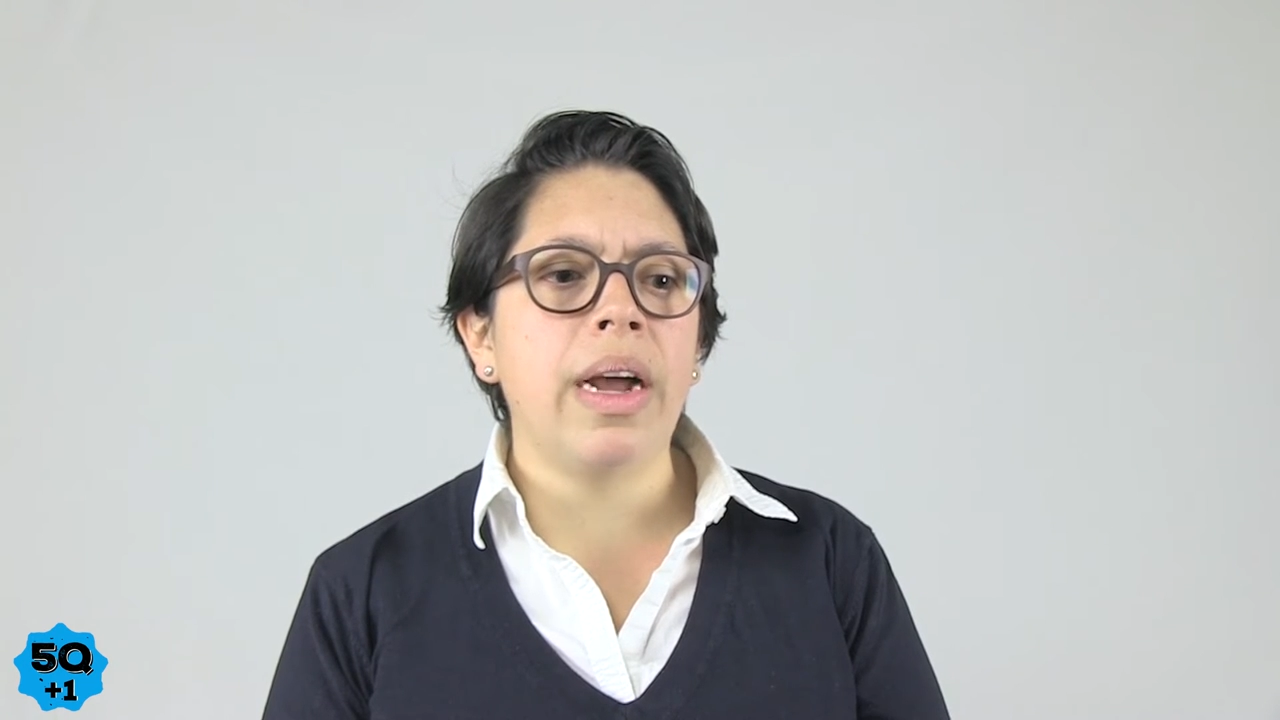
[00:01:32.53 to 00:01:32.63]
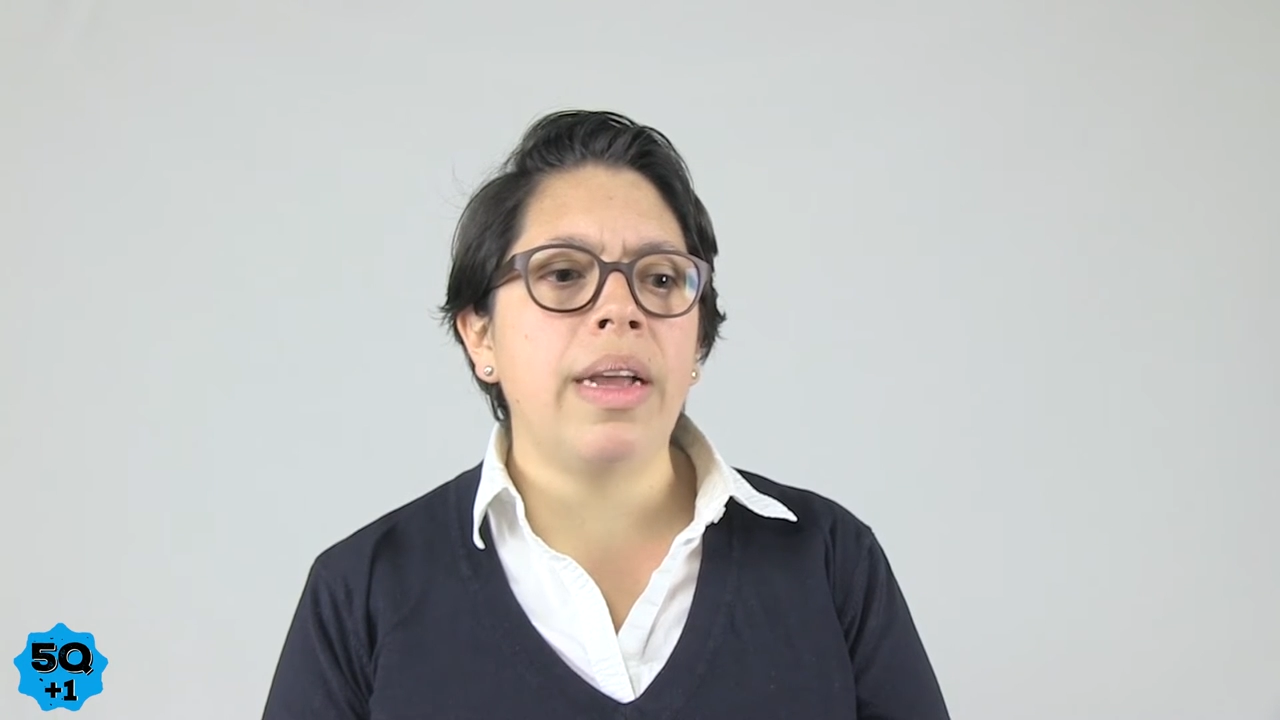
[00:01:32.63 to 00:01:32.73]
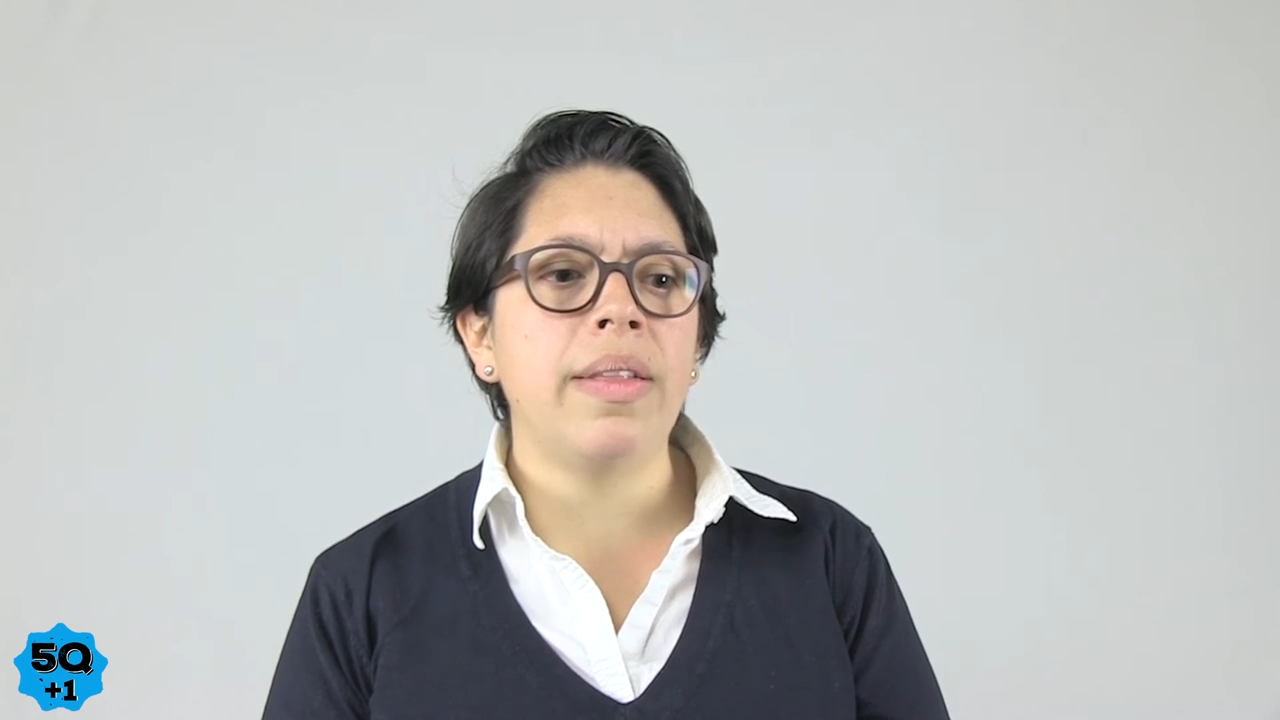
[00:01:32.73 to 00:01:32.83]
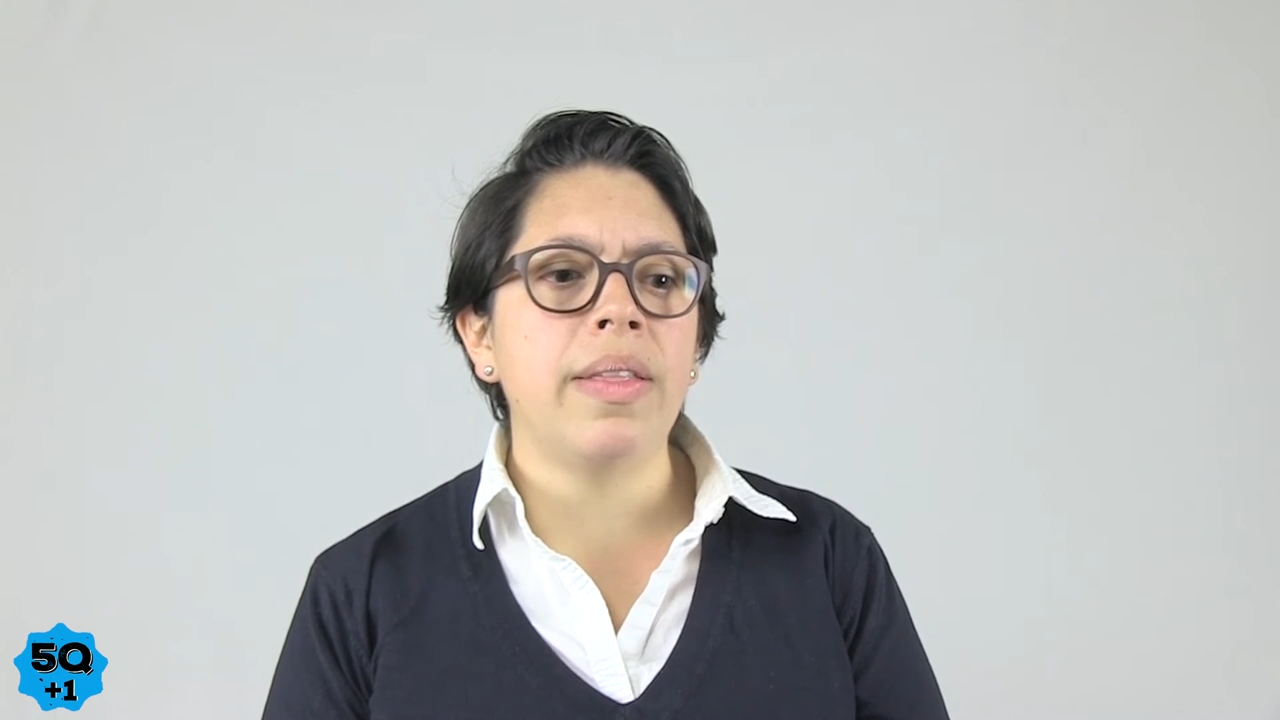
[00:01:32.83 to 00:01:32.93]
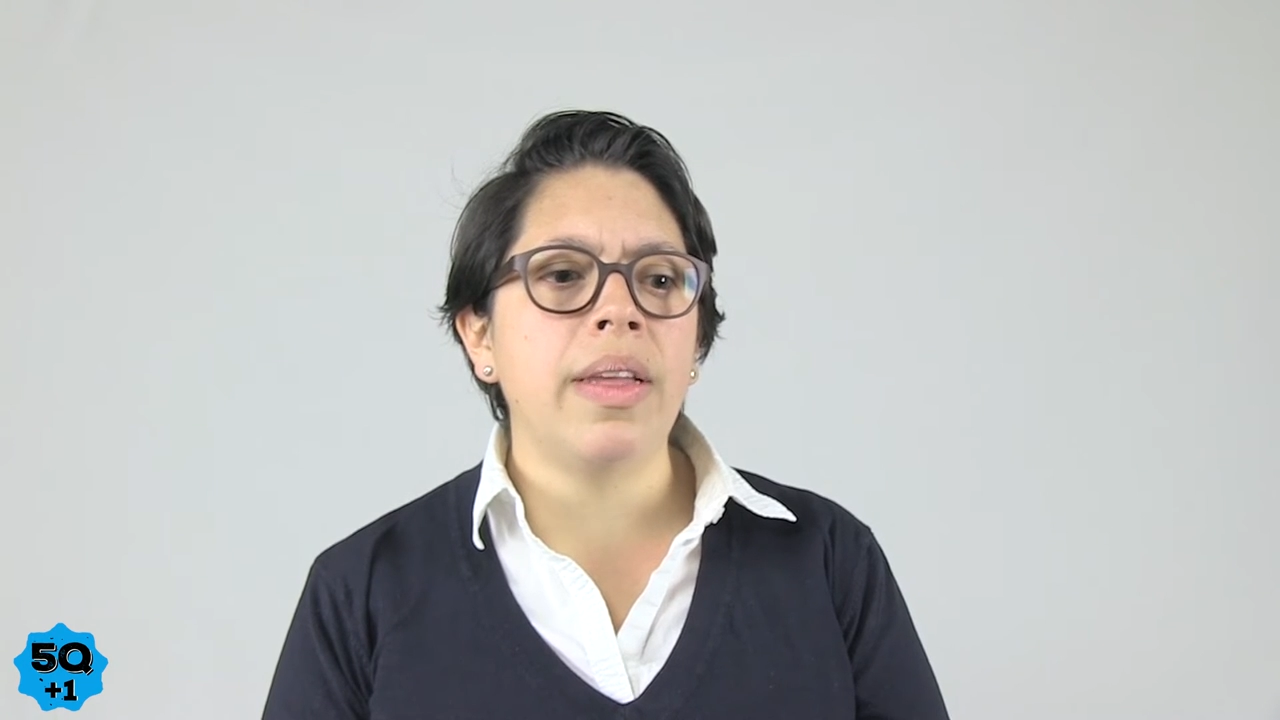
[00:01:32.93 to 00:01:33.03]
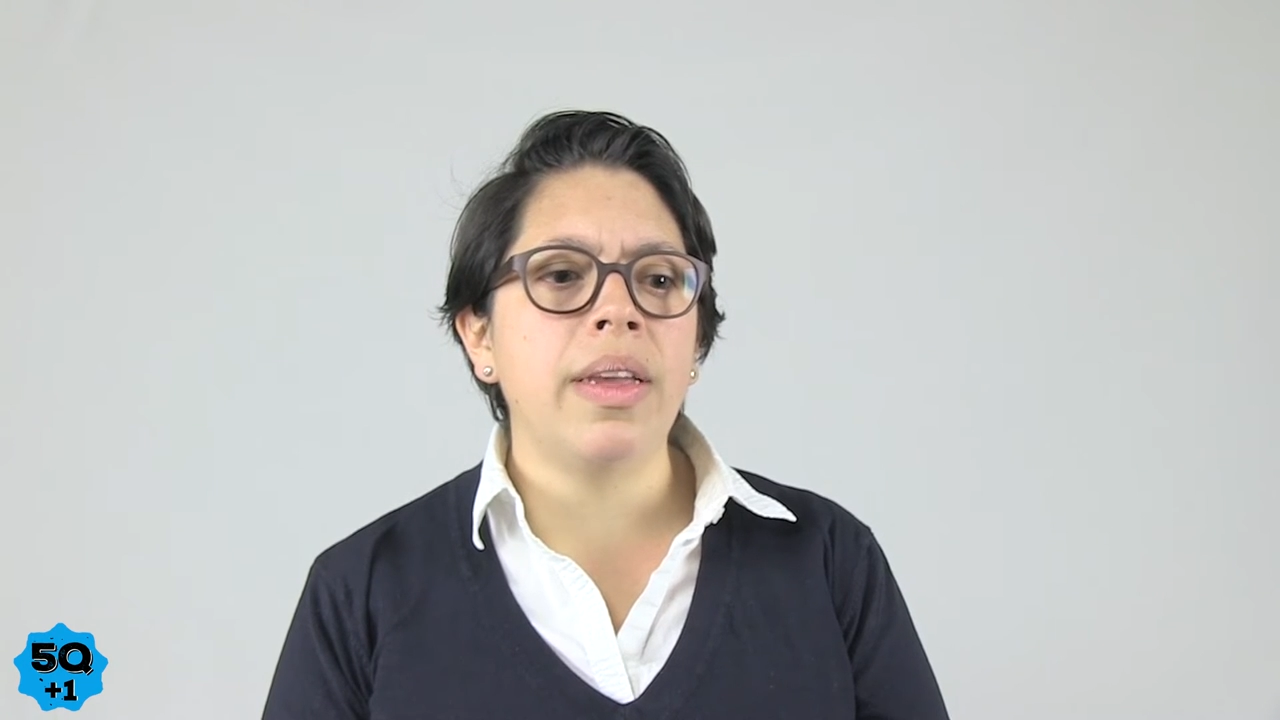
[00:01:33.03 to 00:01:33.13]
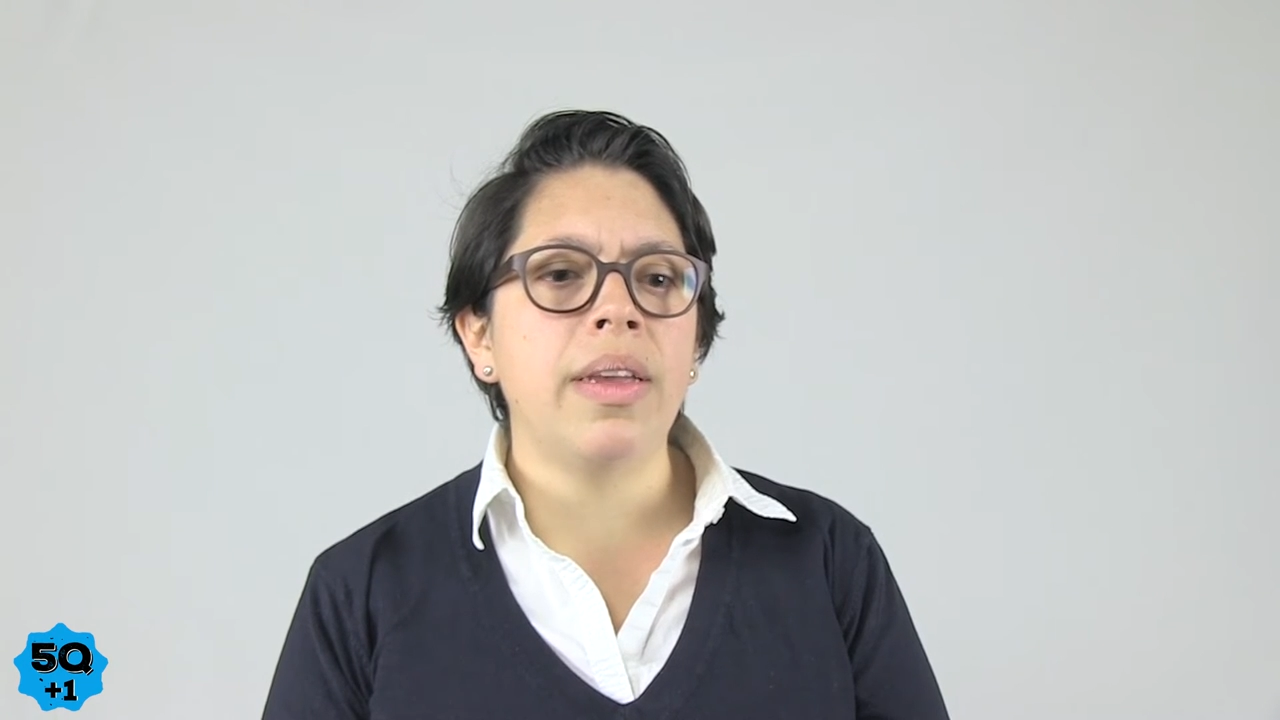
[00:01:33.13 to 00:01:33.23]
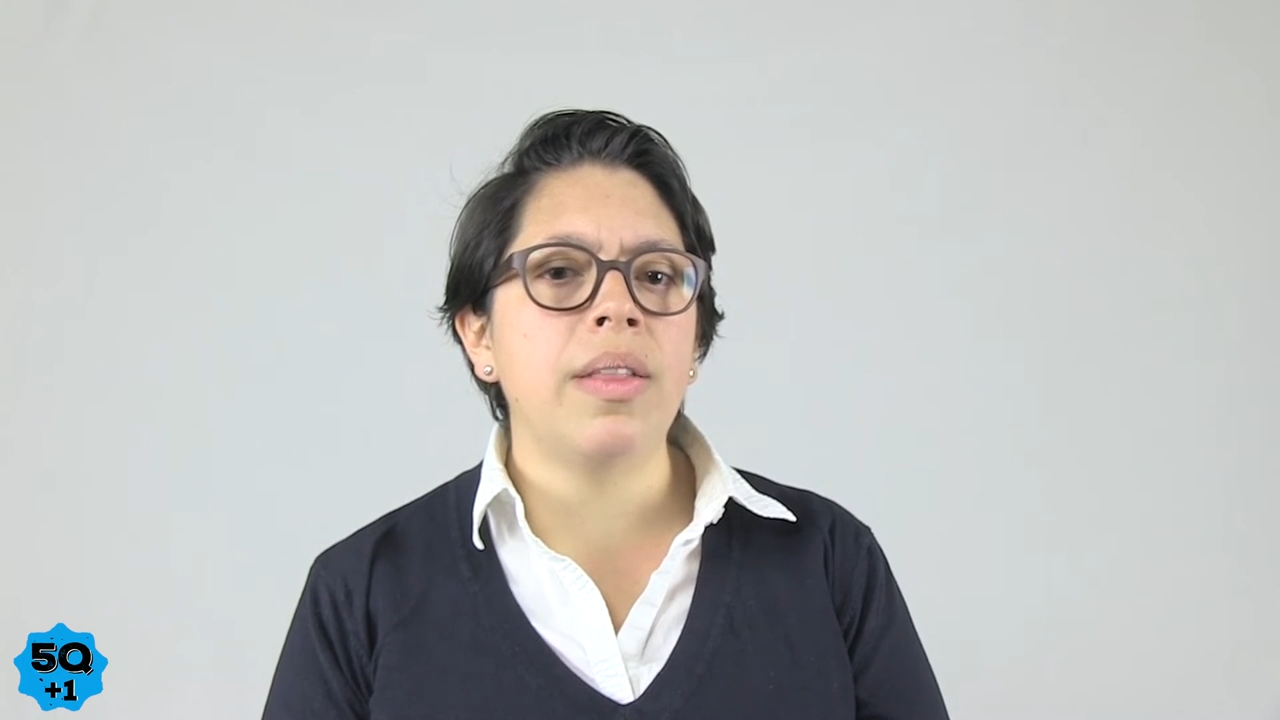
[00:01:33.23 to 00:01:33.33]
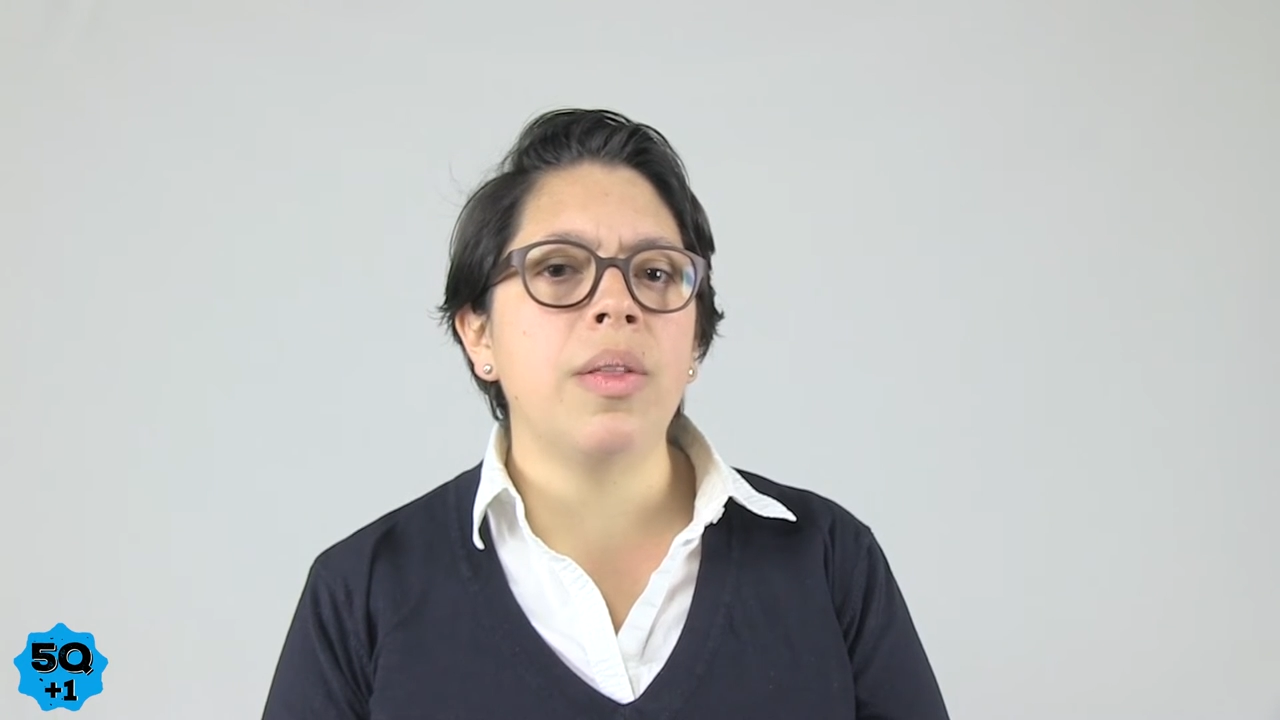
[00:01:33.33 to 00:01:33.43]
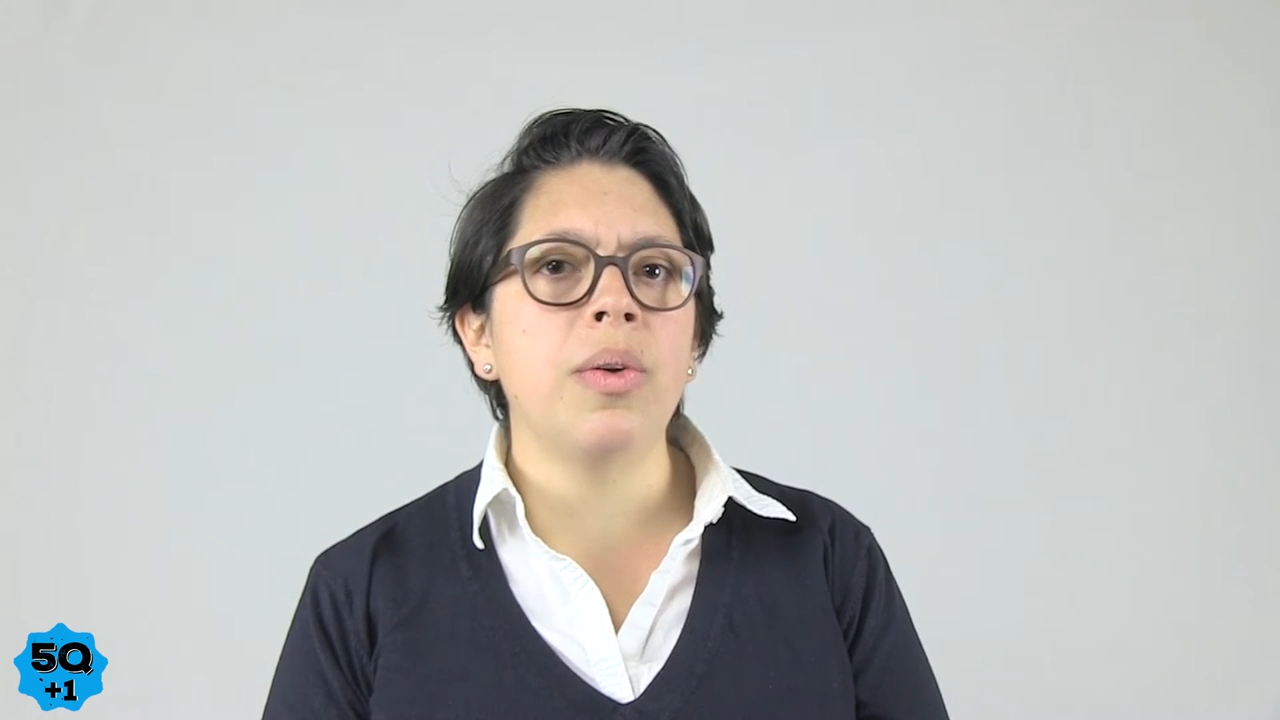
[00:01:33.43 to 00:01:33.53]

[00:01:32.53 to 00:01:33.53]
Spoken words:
I think